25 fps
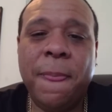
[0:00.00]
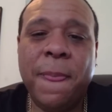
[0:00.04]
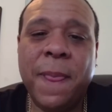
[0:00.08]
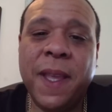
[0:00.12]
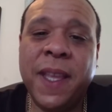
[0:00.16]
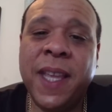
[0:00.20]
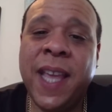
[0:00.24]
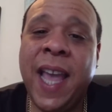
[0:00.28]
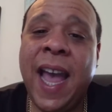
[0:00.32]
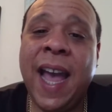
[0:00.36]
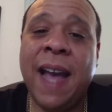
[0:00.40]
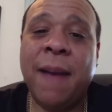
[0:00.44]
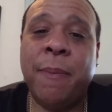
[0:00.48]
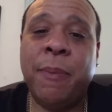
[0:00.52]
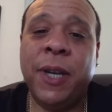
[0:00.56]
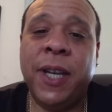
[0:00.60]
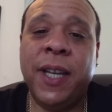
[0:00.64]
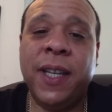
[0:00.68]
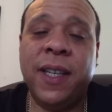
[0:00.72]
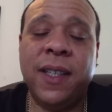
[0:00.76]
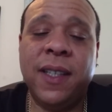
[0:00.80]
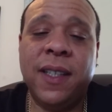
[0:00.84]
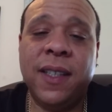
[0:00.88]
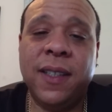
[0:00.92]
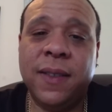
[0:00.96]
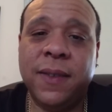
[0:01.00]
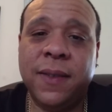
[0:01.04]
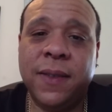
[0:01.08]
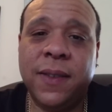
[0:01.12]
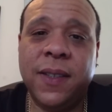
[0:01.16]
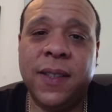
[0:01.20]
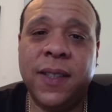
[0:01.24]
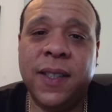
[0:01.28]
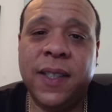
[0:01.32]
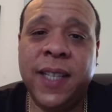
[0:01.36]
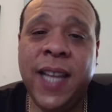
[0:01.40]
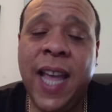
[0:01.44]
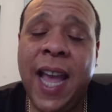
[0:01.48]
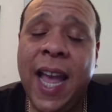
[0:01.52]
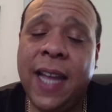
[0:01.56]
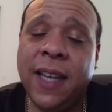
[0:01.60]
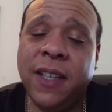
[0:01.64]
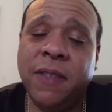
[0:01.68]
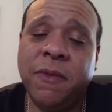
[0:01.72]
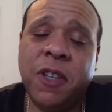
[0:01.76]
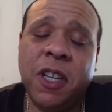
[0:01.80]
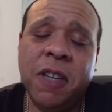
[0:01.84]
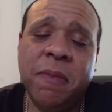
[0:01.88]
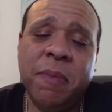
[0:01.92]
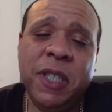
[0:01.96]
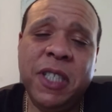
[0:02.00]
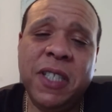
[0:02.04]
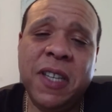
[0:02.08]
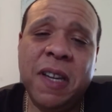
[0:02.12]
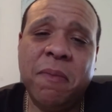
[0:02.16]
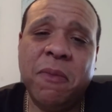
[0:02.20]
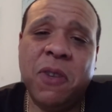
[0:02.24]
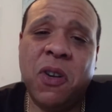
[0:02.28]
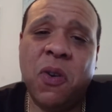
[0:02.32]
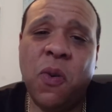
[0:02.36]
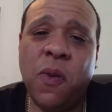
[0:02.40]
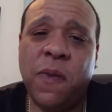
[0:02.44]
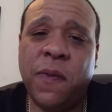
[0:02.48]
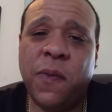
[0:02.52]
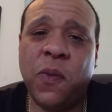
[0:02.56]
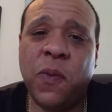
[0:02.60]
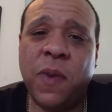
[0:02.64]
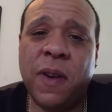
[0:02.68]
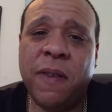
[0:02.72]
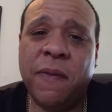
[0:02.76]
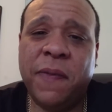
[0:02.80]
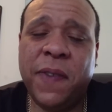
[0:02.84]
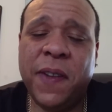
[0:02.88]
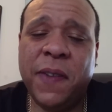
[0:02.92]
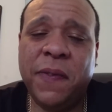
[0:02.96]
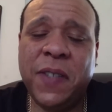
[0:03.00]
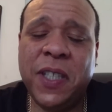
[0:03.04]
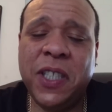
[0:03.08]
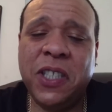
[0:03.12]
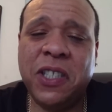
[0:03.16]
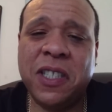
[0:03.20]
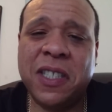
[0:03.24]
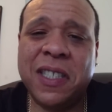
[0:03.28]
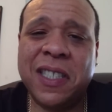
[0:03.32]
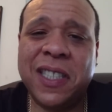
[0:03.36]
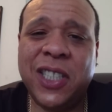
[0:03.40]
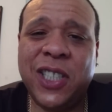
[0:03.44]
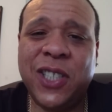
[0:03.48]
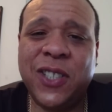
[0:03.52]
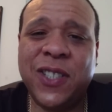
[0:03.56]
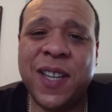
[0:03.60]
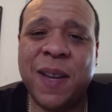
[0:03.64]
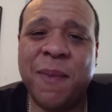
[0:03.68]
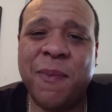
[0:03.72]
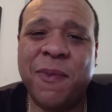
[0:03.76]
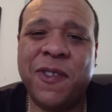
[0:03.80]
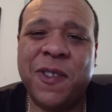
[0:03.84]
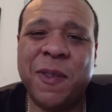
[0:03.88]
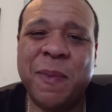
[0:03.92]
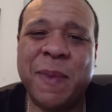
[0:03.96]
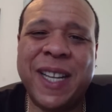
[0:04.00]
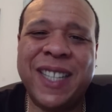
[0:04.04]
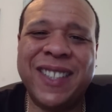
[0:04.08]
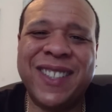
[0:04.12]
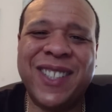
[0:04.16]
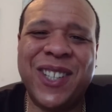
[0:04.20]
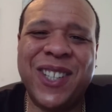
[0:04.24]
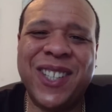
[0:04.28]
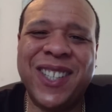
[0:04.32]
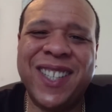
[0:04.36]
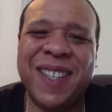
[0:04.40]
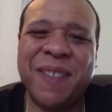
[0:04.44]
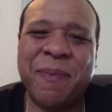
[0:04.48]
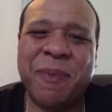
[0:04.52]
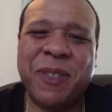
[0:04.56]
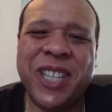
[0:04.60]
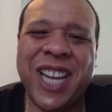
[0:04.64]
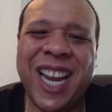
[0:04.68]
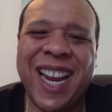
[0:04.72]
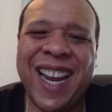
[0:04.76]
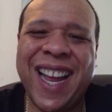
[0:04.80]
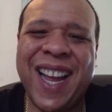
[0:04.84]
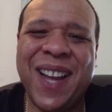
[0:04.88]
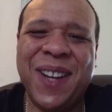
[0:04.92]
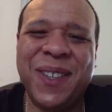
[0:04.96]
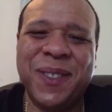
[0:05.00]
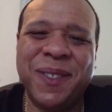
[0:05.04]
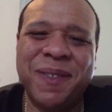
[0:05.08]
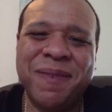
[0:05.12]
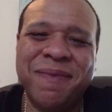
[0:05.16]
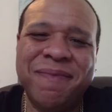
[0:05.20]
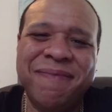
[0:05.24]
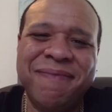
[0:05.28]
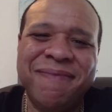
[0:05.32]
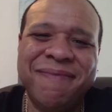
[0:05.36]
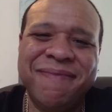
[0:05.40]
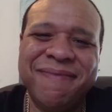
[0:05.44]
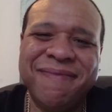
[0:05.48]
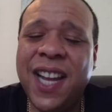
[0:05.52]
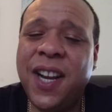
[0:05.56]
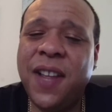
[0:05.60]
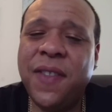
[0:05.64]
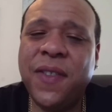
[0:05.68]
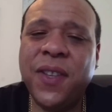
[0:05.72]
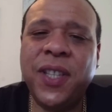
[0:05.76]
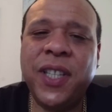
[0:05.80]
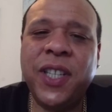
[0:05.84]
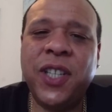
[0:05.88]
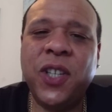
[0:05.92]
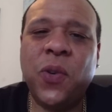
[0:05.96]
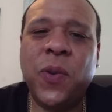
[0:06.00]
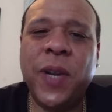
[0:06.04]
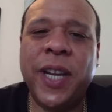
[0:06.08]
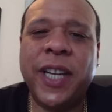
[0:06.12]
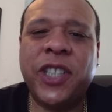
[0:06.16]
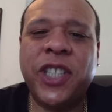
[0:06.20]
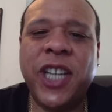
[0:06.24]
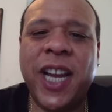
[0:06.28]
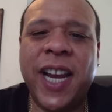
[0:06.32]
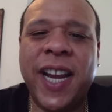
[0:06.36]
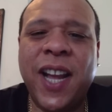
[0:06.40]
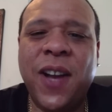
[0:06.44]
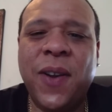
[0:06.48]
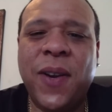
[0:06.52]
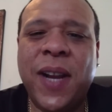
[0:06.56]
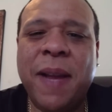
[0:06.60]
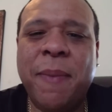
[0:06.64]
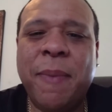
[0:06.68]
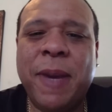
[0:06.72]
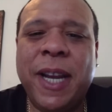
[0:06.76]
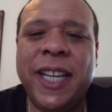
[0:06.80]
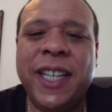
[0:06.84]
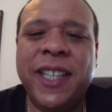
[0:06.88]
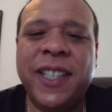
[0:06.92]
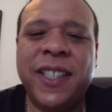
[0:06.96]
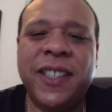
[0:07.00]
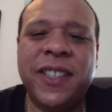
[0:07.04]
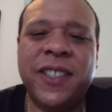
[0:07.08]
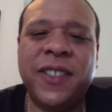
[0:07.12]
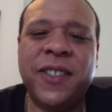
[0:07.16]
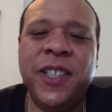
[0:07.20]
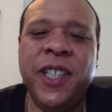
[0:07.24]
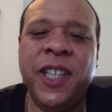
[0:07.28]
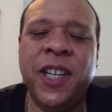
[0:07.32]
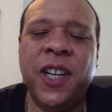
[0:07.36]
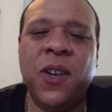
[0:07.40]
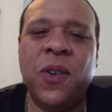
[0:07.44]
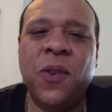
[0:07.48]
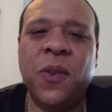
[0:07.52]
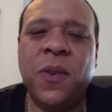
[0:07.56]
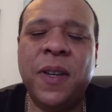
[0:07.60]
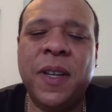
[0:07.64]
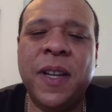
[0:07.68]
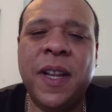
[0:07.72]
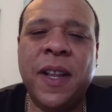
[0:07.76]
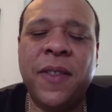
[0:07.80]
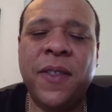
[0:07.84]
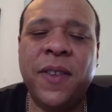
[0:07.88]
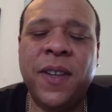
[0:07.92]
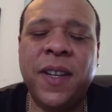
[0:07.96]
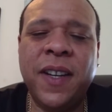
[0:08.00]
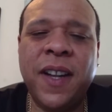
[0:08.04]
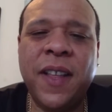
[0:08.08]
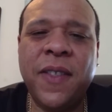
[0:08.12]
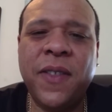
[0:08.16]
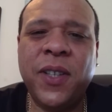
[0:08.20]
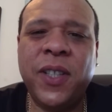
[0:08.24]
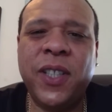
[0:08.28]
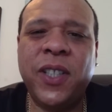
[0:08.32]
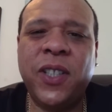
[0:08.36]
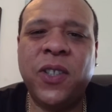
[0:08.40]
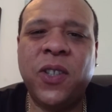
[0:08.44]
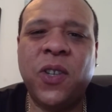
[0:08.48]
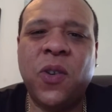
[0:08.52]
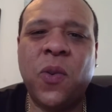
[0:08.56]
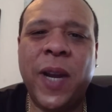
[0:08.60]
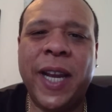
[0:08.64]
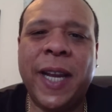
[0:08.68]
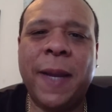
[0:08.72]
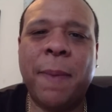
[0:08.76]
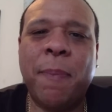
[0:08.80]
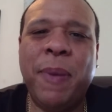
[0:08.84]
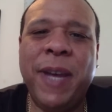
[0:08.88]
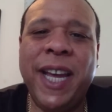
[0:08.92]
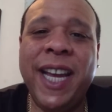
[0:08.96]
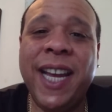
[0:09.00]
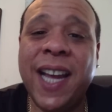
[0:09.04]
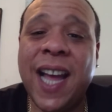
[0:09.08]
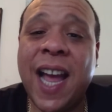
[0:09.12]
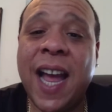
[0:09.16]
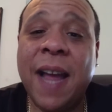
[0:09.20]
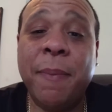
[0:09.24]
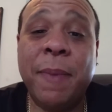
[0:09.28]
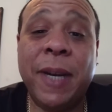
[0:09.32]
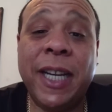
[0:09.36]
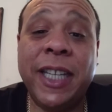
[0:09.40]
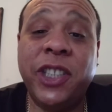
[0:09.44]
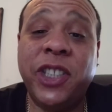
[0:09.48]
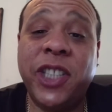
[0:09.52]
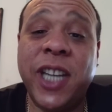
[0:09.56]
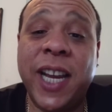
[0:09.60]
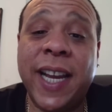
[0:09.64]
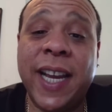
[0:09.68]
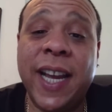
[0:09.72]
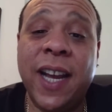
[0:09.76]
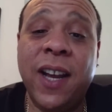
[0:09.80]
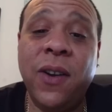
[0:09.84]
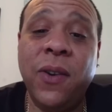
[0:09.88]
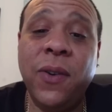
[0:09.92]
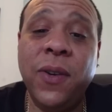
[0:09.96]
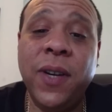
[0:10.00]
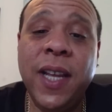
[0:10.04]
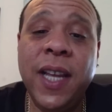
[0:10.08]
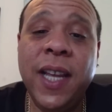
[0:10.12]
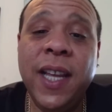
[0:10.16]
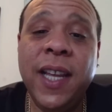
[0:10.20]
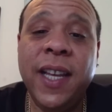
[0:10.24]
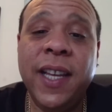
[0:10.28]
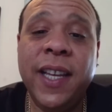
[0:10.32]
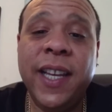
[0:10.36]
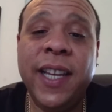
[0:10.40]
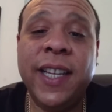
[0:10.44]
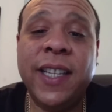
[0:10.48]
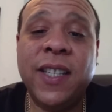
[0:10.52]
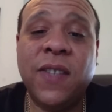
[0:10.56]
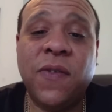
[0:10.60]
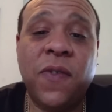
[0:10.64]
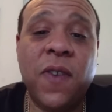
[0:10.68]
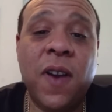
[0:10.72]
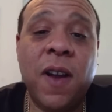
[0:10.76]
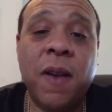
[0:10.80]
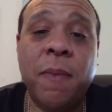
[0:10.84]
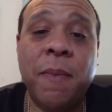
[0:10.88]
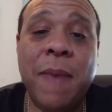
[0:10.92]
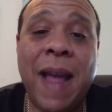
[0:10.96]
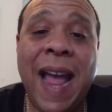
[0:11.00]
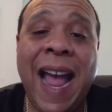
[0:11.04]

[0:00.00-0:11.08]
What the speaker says: Yeah, but yeah, it could be something cool for $1.50, just a little something from Alternative checkout. Another little quick checkout I might, you know, another little quick pick I might check out is from